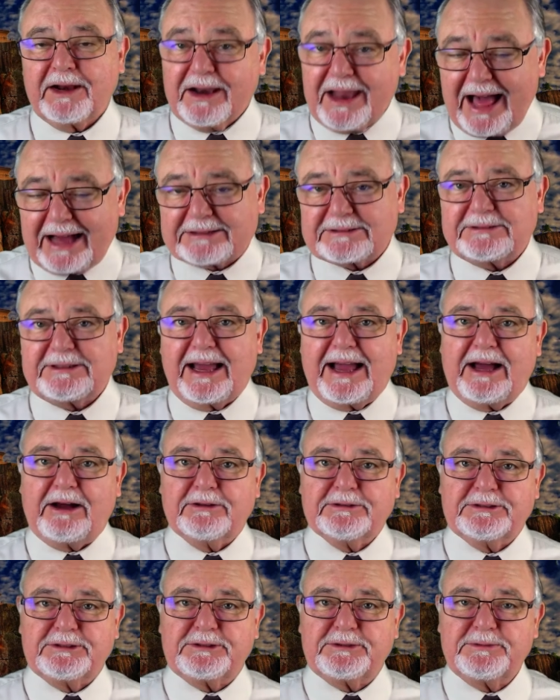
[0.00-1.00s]

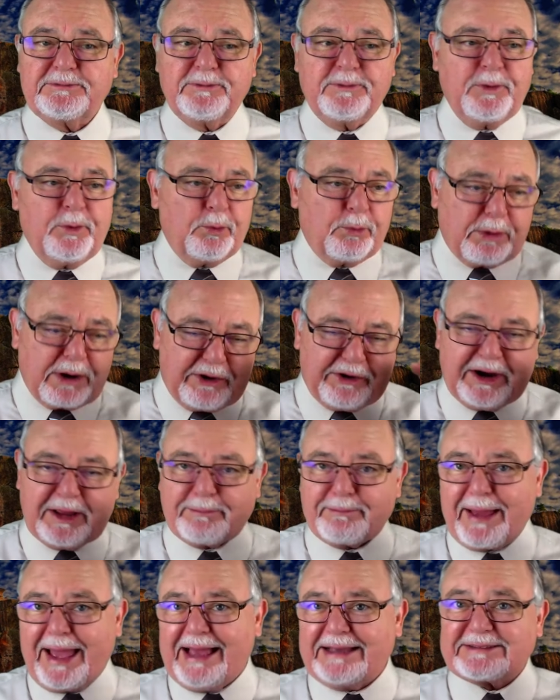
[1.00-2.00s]
Lockdowns,
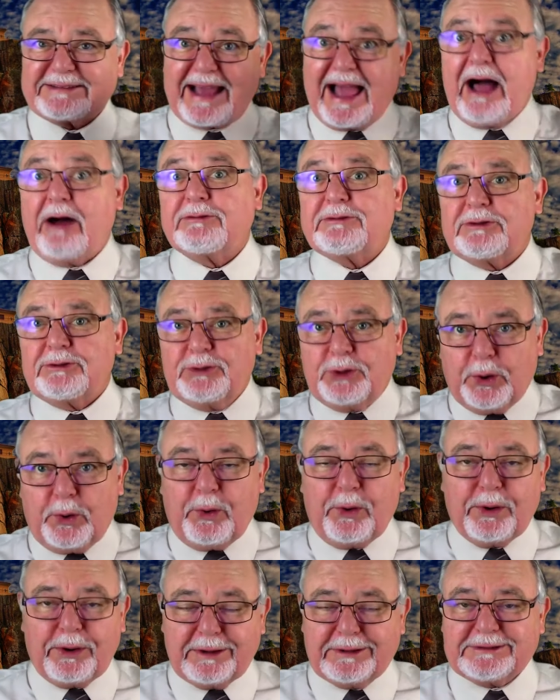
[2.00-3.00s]
wearing masks
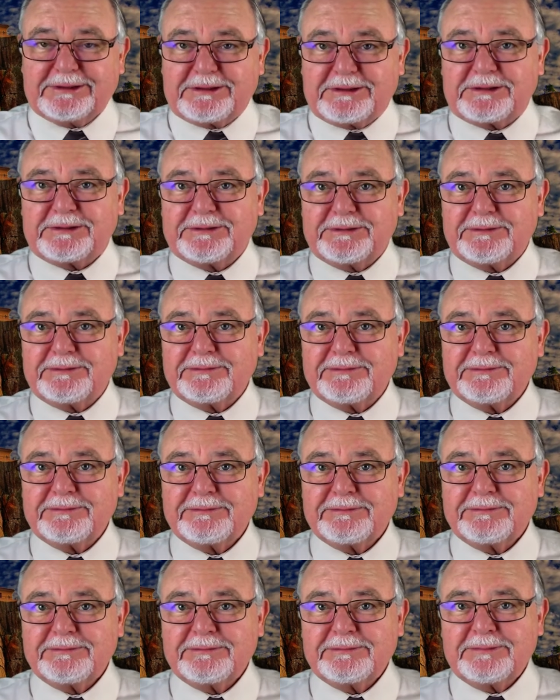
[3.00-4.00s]
outdoors,
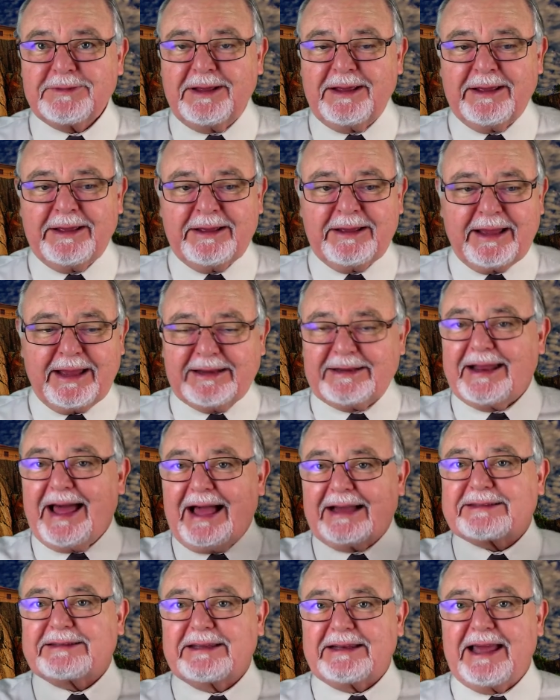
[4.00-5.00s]

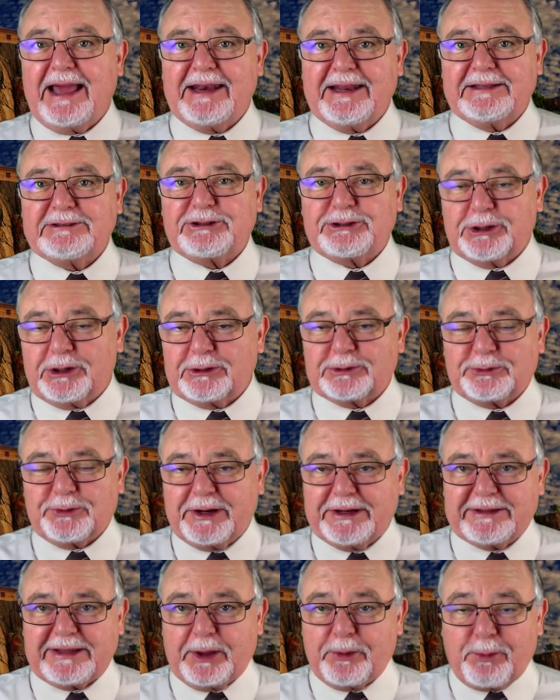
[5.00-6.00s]
inoculating
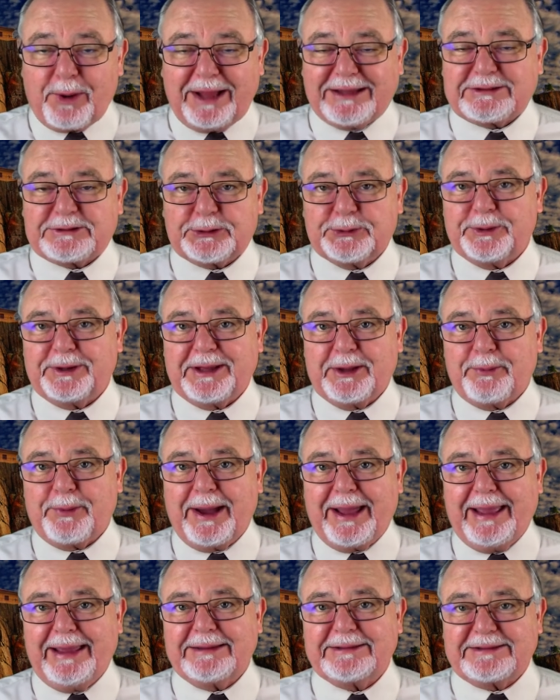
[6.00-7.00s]
children, they want to
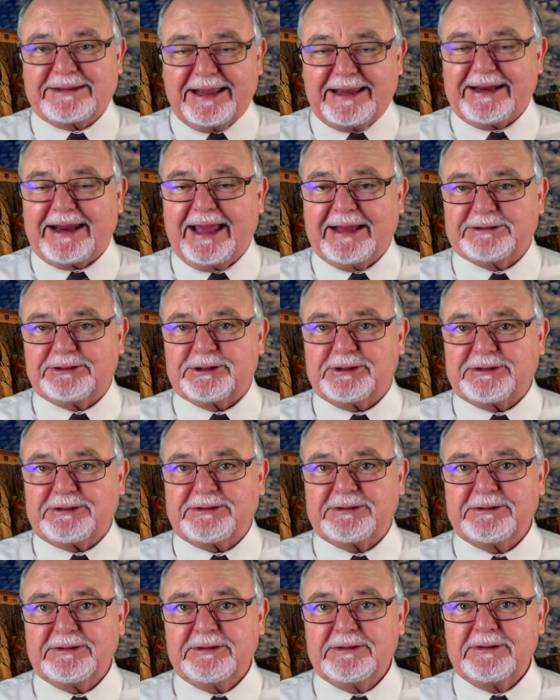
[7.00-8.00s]
anyway, and
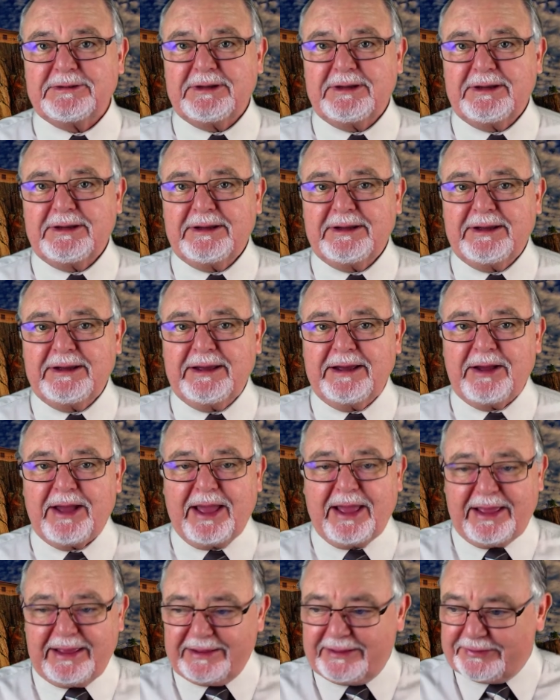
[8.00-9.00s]
teenagers.
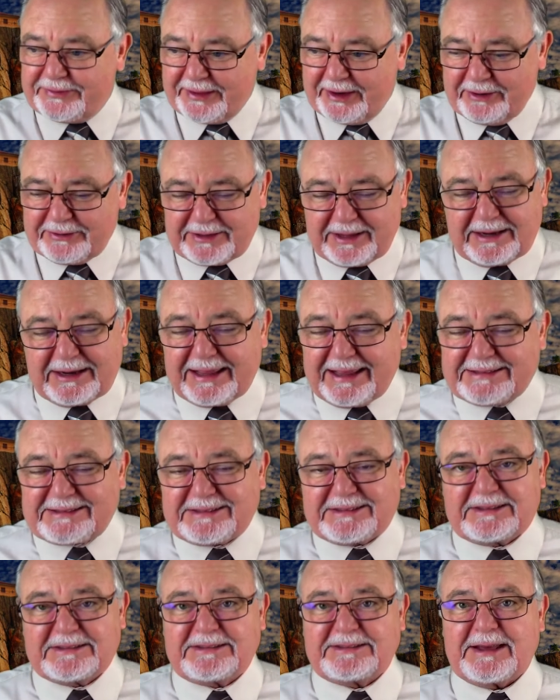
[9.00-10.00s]
They're the least
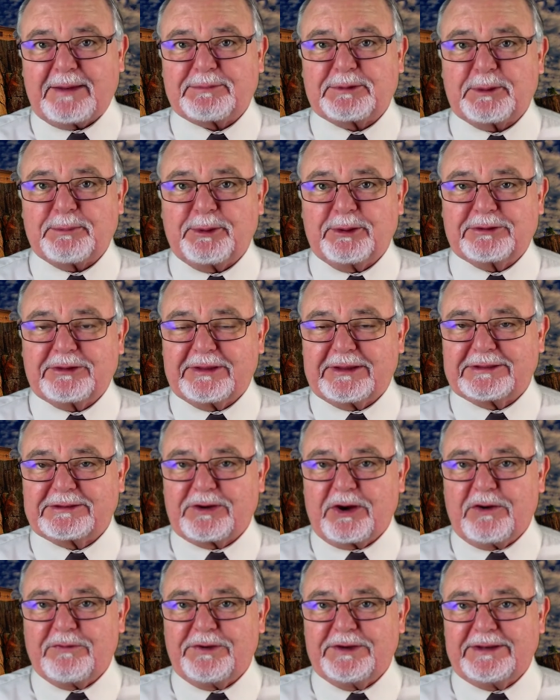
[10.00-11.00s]
susceptible to this
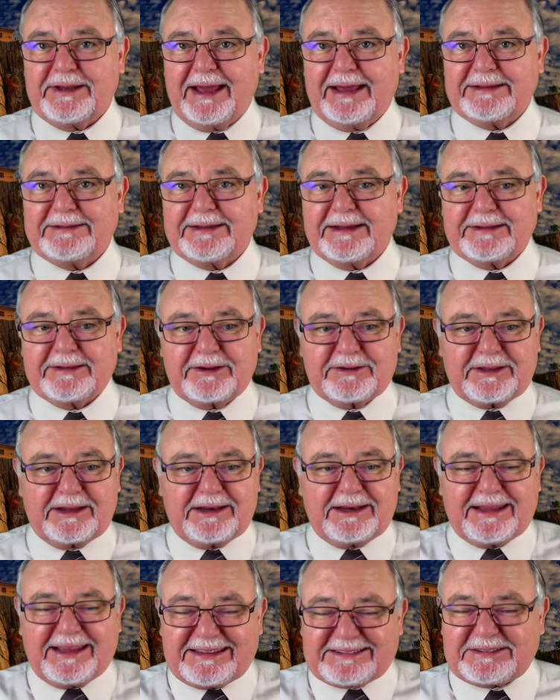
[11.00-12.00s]
COVID nineteen. They're
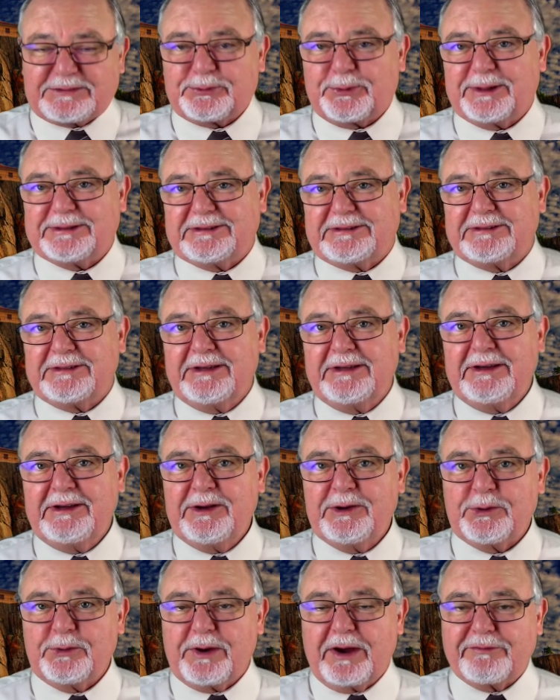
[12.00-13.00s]
the least ones,
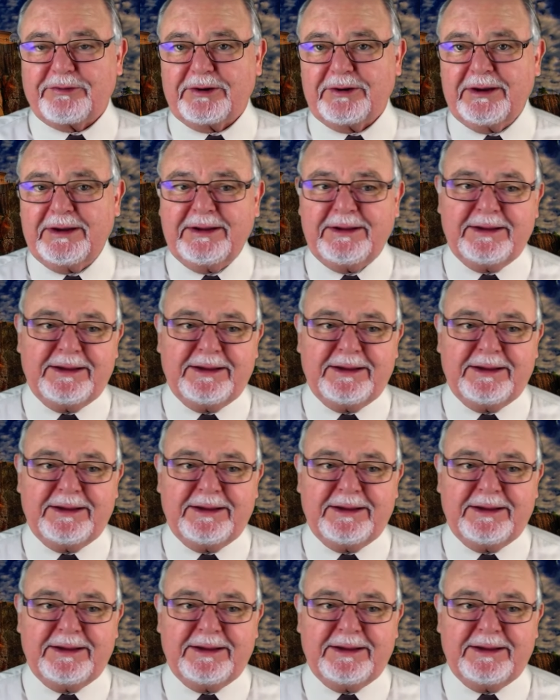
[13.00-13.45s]
whoever,